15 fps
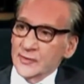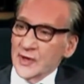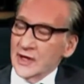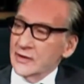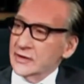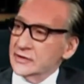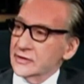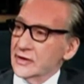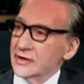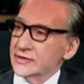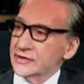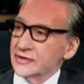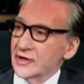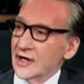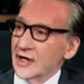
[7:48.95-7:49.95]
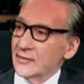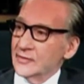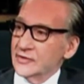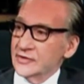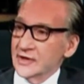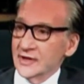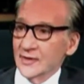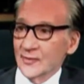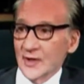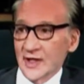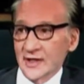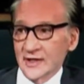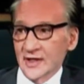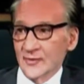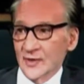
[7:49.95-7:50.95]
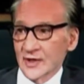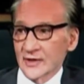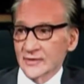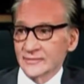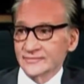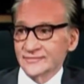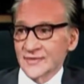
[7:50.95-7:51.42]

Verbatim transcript: The parents lost jobs in the pandemic.